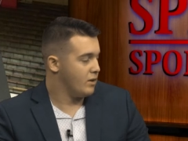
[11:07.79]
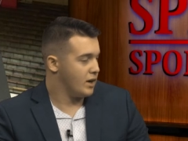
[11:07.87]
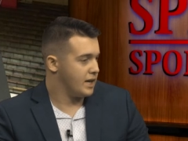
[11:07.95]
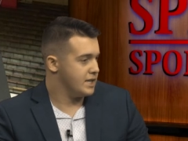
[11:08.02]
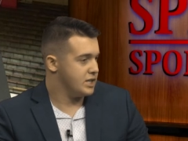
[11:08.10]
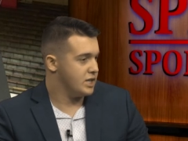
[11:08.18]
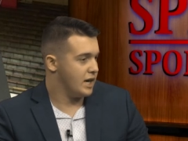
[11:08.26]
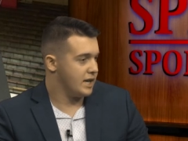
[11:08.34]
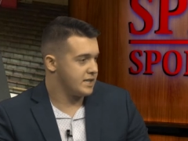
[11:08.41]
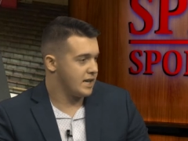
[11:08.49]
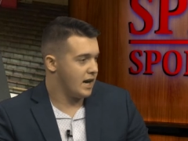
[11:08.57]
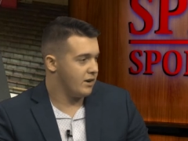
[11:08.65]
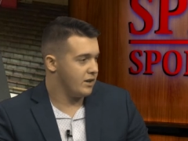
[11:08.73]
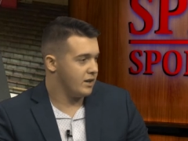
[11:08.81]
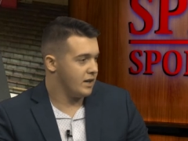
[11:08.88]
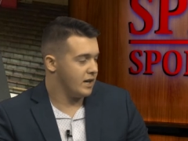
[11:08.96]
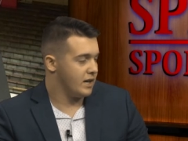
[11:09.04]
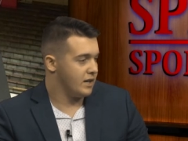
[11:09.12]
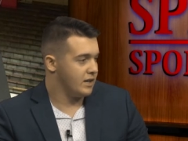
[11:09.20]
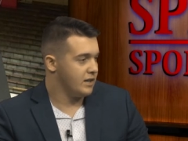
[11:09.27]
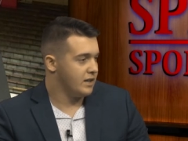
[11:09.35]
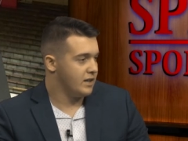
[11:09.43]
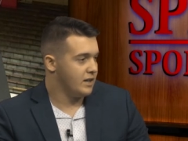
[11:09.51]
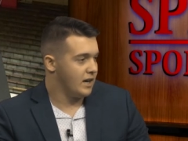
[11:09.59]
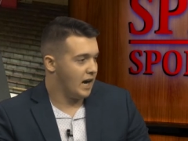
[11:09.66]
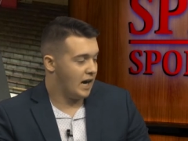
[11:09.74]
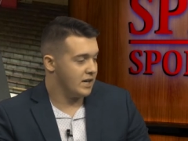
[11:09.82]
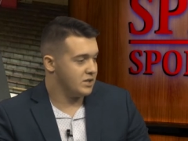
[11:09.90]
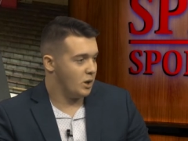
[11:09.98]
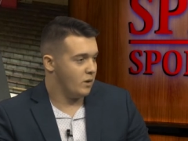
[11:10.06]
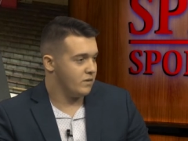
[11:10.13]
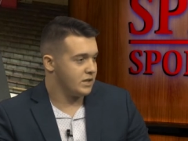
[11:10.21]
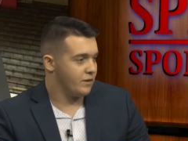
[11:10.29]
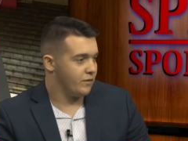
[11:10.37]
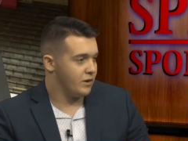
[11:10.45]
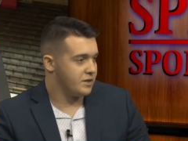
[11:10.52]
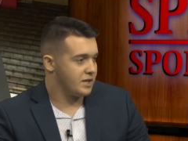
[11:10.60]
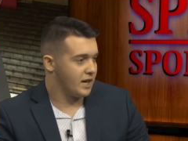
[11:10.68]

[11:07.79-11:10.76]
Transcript: against Jennings County, and I was nervous at first.